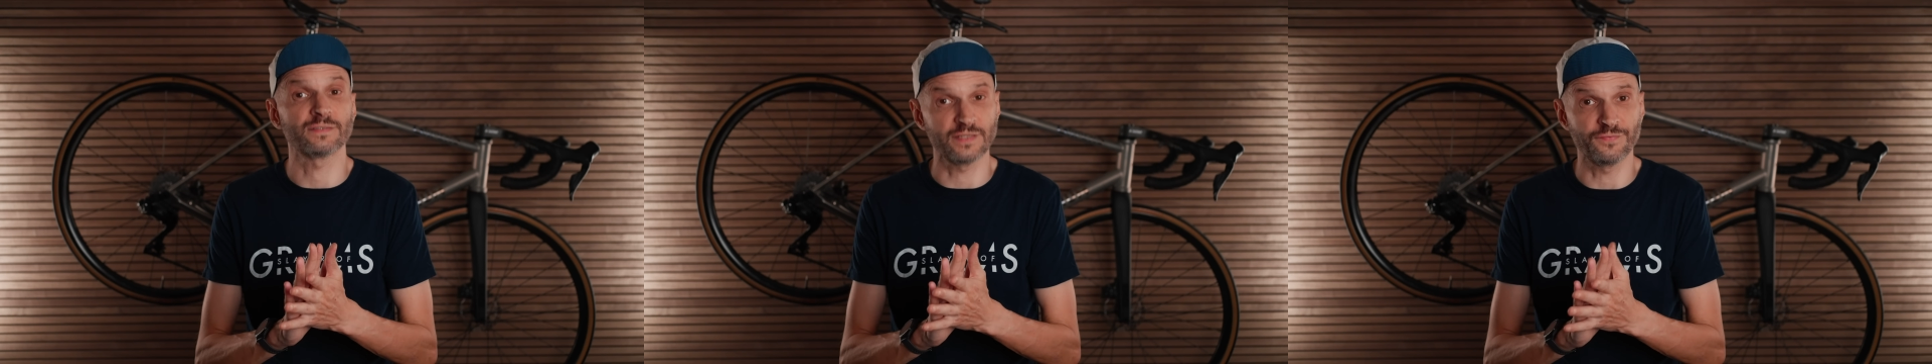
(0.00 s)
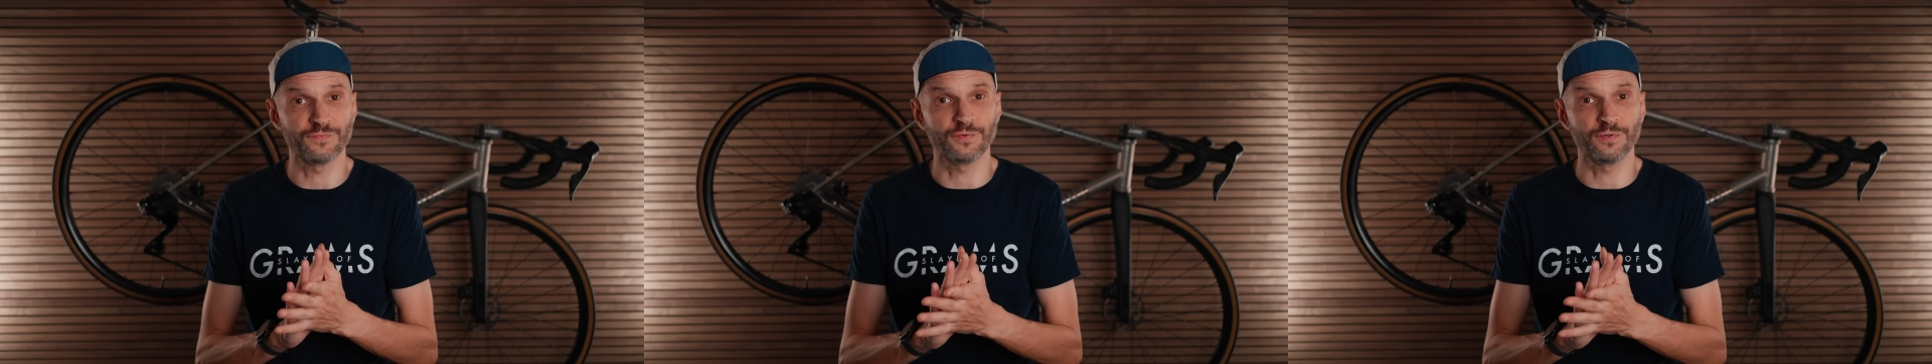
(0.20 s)

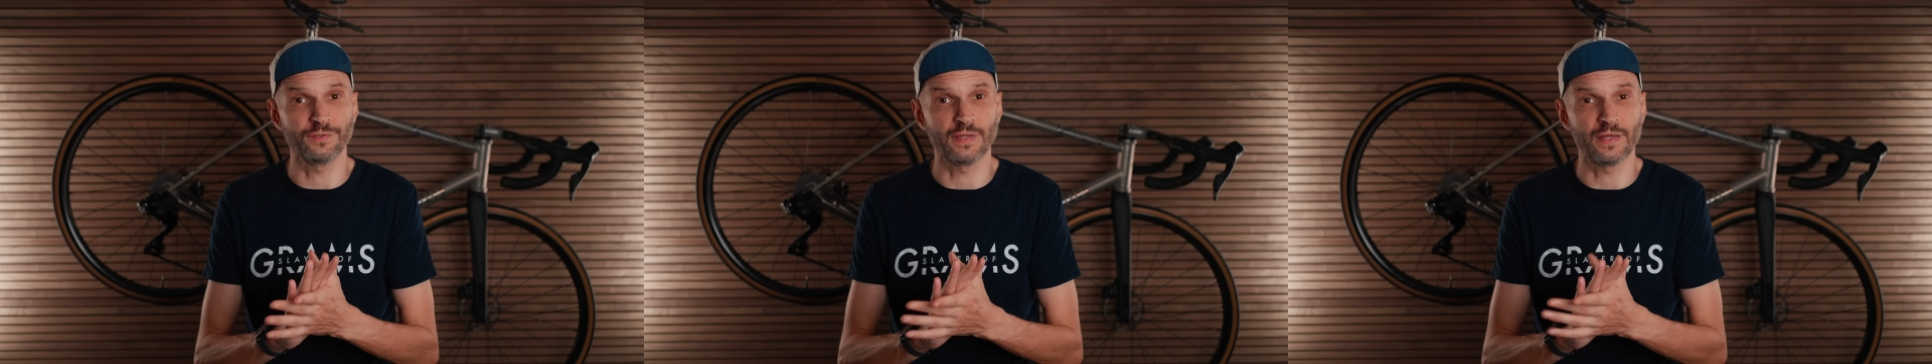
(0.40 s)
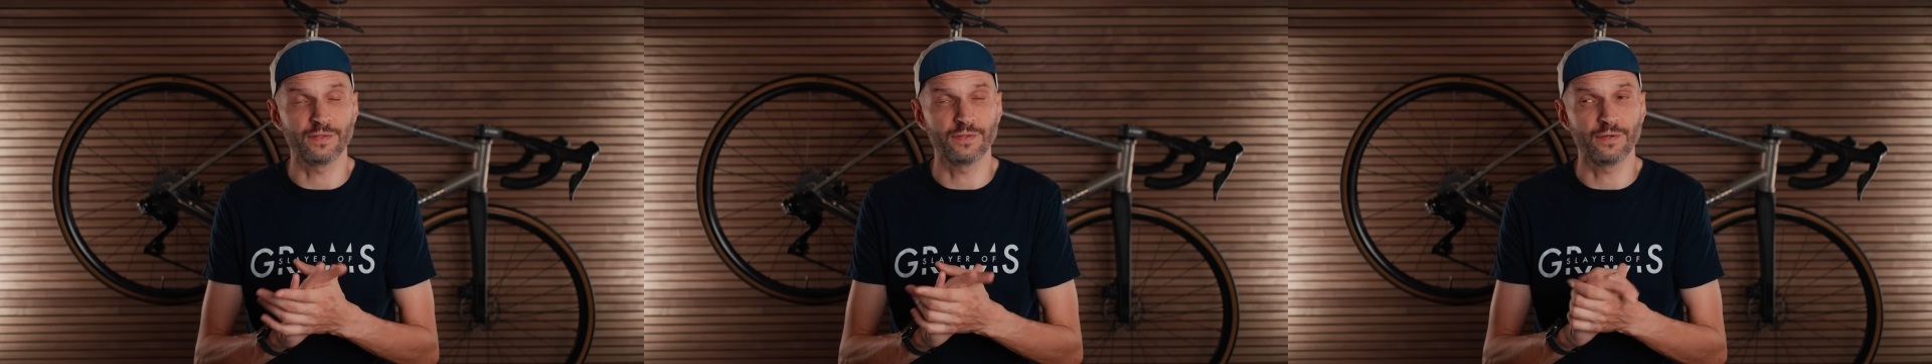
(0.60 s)
stiffer
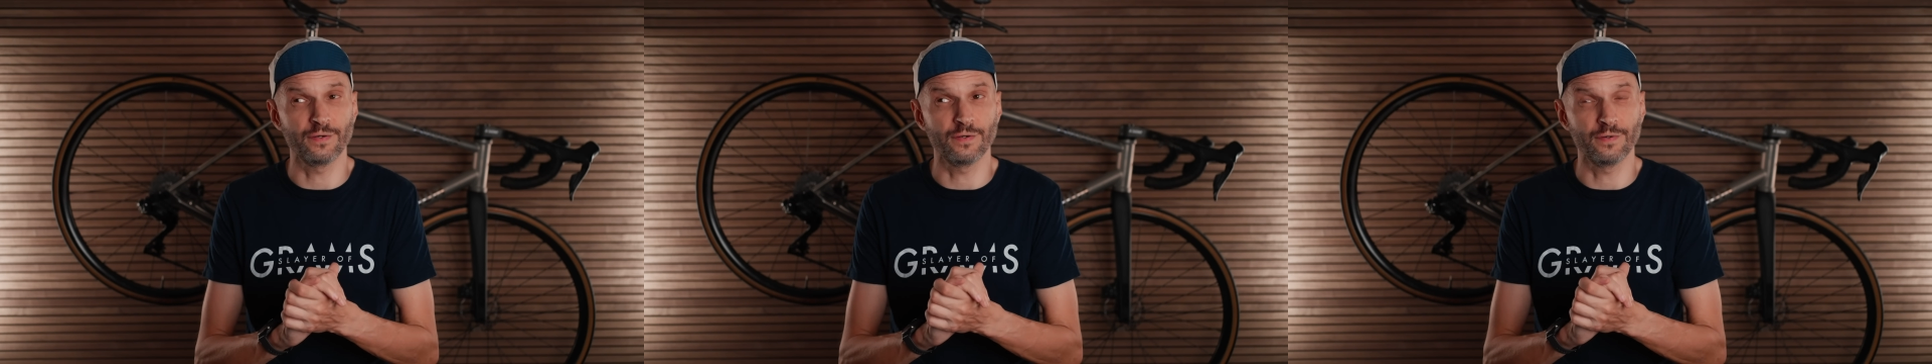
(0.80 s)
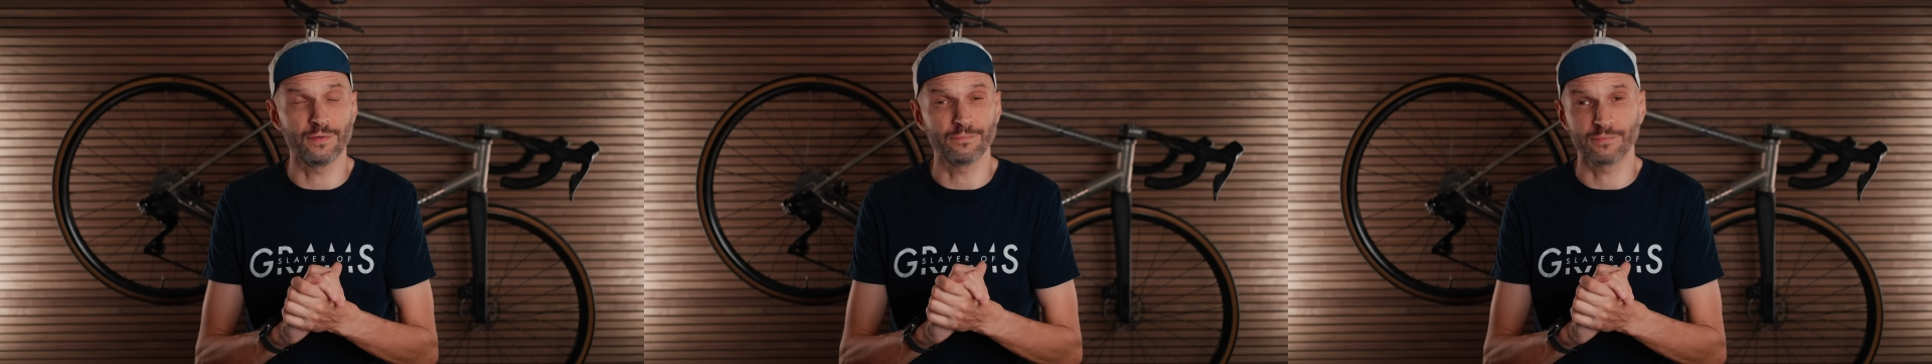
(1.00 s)
than
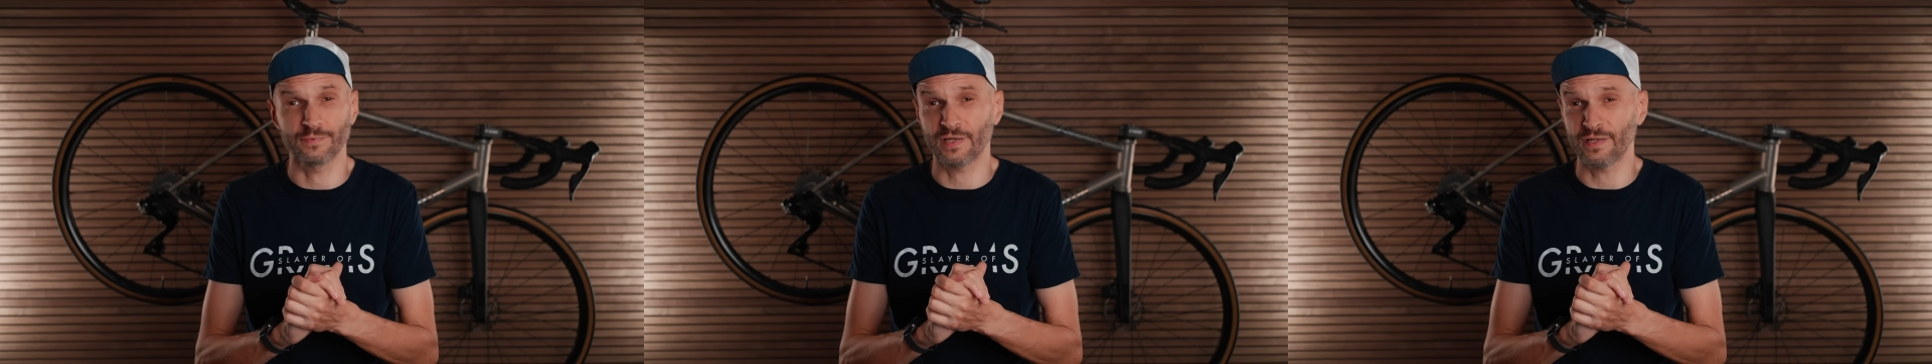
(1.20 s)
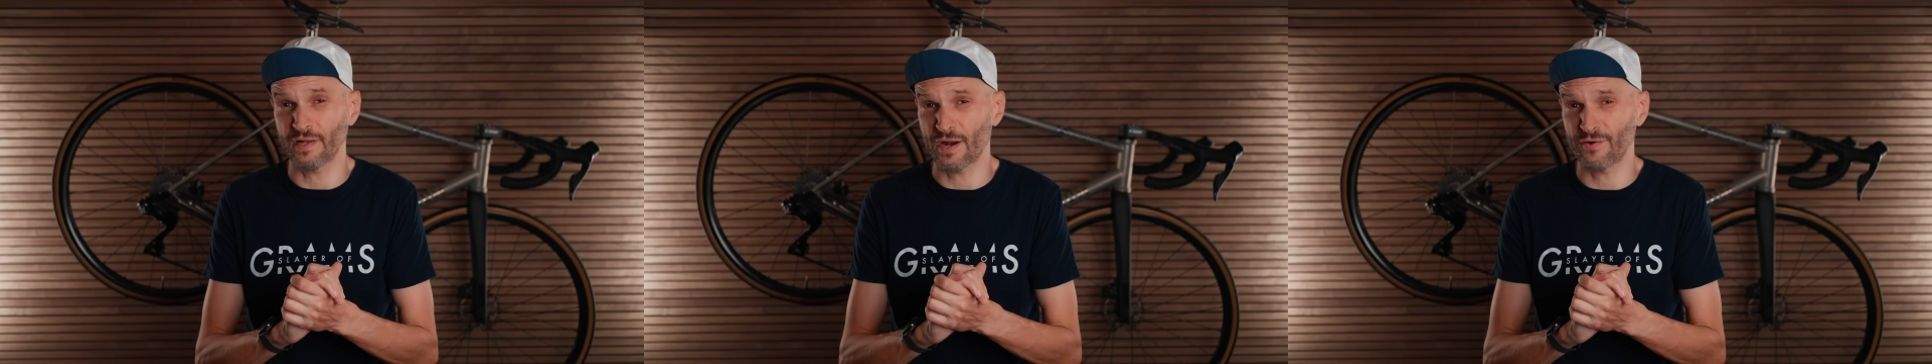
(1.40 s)
the
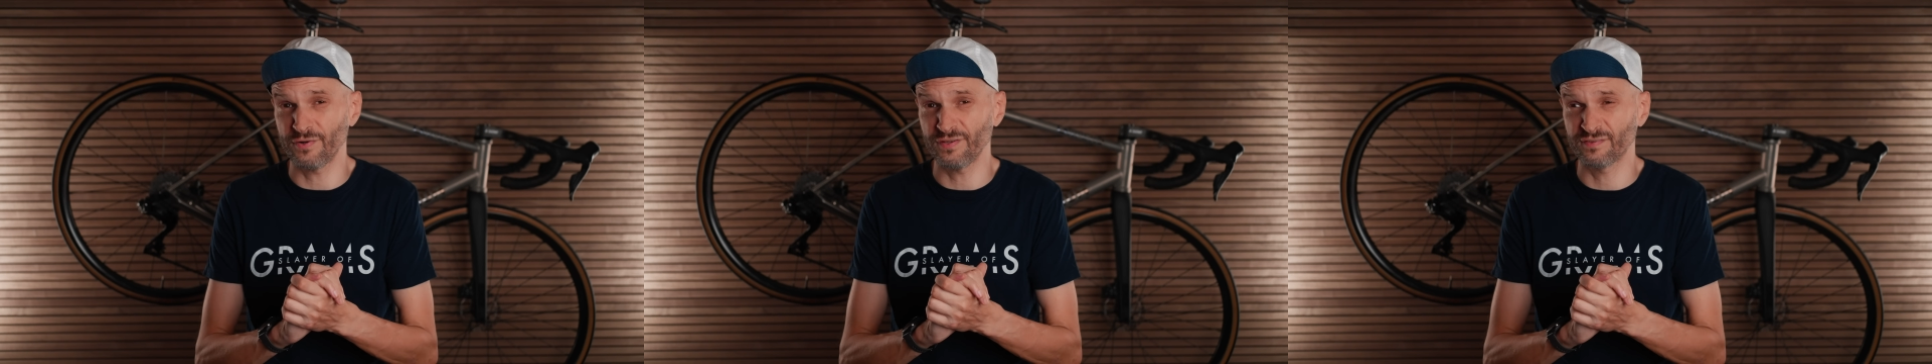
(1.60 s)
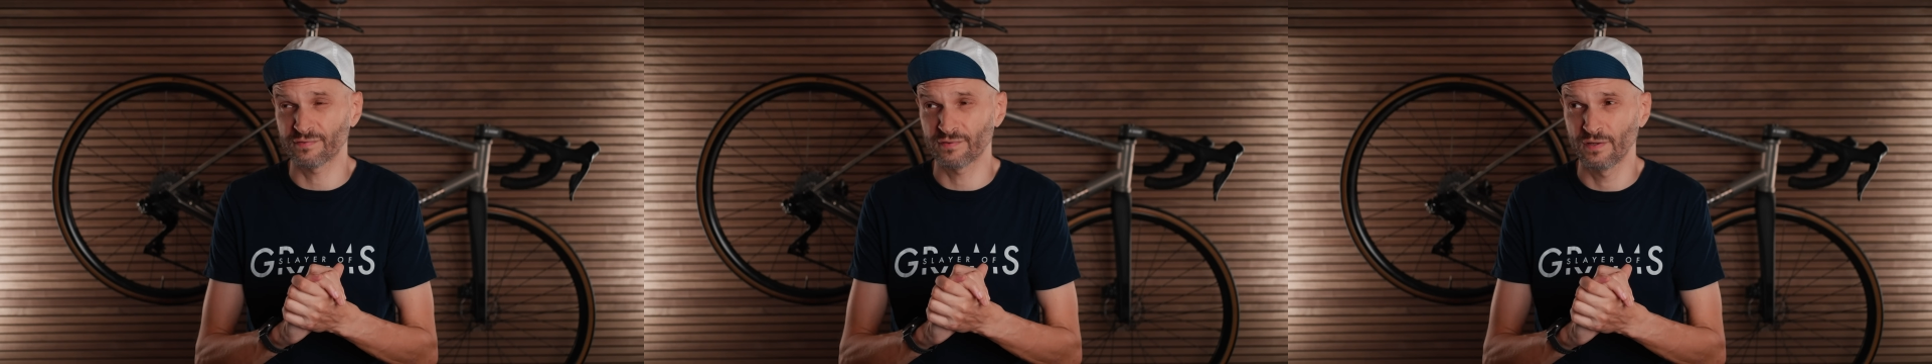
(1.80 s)

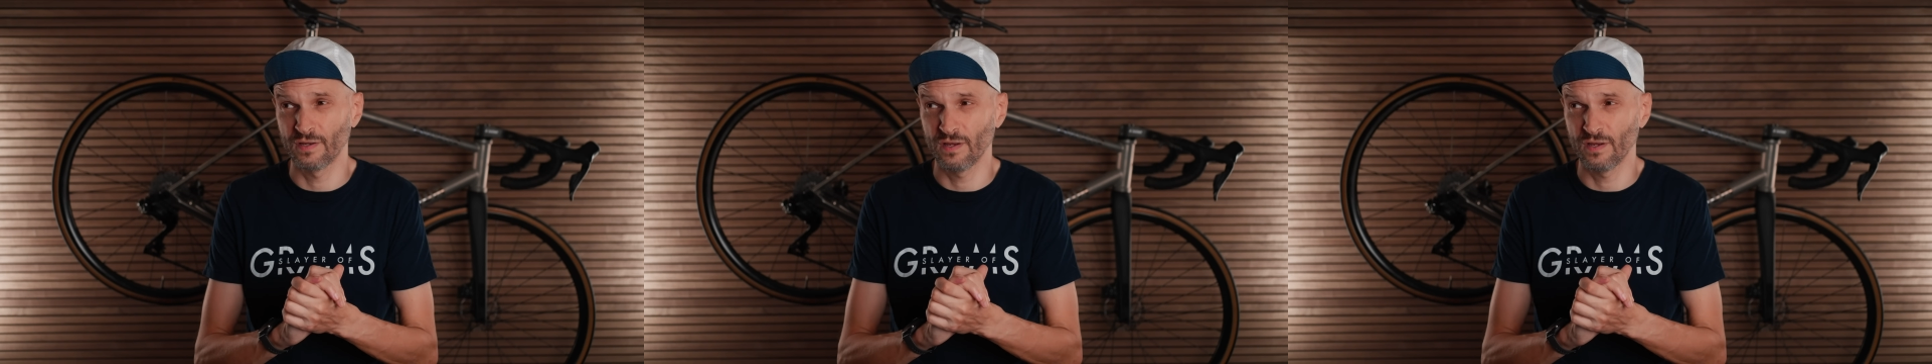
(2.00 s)
Canaries.